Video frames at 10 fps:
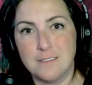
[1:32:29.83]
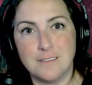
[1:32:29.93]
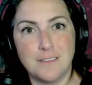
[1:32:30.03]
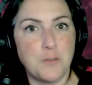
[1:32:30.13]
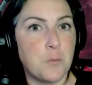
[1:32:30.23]

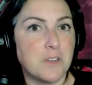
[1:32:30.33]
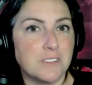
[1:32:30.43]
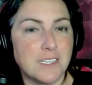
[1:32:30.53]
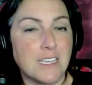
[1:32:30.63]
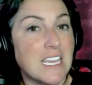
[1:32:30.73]
If you build
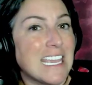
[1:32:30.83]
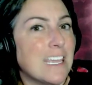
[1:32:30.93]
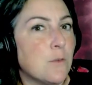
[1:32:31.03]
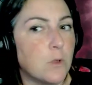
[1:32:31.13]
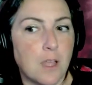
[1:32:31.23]
it, he
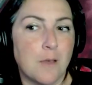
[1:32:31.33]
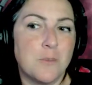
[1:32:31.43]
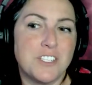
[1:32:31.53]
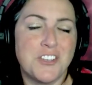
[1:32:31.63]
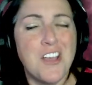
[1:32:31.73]
will come,
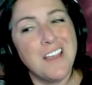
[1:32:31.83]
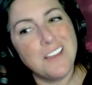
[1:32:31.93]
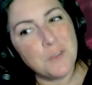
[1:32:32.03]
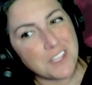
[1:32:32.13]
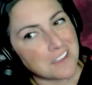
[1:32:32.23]
which
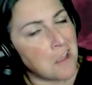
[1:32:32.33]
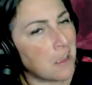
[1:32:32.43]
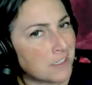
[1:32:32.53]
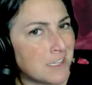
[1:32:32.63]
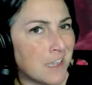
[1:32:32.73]
within
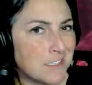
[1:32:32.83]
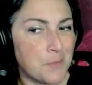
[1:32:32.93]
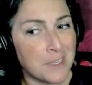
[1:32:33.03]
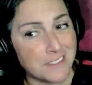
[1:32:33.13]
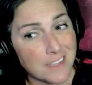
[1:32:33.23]
context
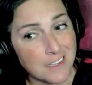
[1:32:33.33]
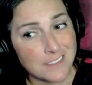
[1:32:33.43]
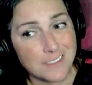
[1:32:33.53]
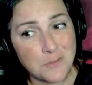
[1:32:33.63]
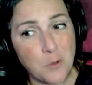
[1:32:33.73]
makes
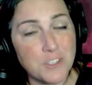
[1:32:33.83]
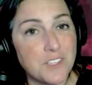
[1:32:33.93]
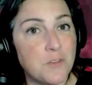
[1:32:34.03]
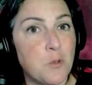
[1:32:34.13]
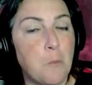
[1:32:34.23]
sense. Of course, if
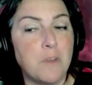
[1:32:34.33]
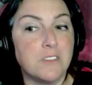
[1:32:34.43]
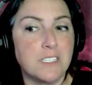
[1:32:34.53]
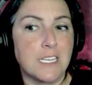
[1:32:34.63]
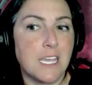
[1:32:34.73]
you build
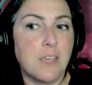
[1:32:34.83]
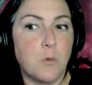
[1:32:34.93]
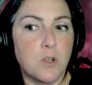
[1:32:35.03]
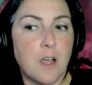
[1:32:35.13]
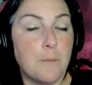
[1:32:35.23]
it, he will
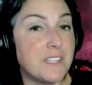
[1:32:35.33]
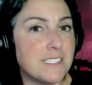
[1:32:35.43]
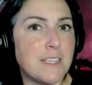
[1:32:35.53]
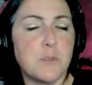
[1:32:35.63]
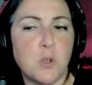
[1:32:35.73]
come, but that's
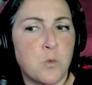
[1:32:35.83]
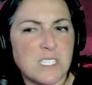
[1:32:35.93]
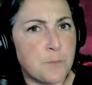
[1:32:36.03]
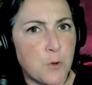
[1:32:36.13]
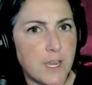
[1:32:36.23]
not what they're
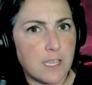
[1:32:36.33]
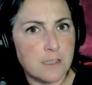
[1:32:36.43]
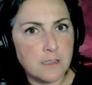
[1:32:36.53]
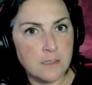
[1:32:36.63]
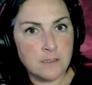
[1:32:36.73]
whispering.
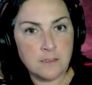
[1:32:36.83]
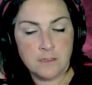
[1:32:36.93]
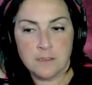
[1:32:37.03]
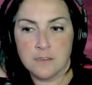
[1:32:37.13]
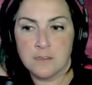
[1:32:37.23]

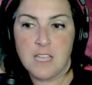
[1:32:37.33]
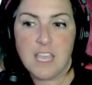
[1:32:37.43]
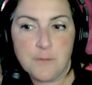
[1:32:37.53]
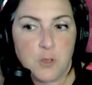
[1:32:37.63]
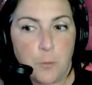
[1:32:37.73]

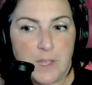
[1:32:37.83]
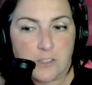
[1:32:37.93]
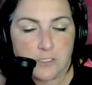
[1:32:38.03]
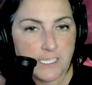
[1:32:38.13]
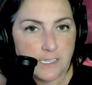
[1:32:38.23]
If you
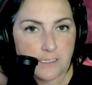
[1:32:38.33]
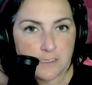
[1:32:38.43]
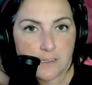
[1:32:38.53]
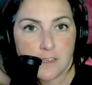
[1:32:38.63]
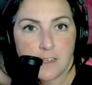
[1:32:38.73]
build it,
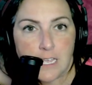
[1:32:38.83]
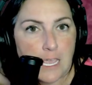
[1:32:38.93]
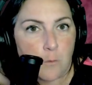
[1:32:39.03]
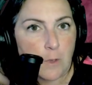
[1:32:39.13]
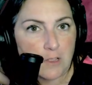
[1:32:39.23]
he
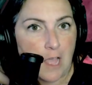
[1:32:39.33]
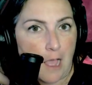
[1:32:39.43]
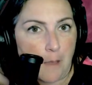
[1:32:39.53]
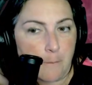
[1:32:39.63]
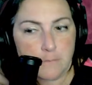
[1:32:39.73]
will come.
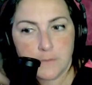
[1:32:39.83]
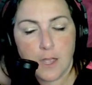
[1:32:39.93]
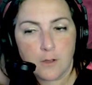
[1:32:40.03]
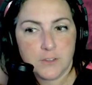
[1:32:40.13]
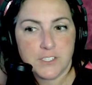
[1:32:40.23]

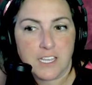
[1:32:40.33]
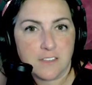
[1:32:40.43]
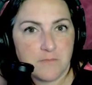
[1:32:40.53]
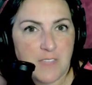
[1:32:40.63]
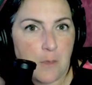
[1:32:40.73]
No, they're saying
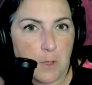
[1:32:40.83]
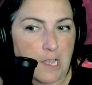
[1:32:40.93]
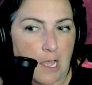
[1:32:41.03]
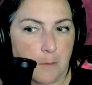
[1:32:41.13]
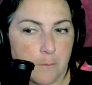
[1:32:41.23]
they will come.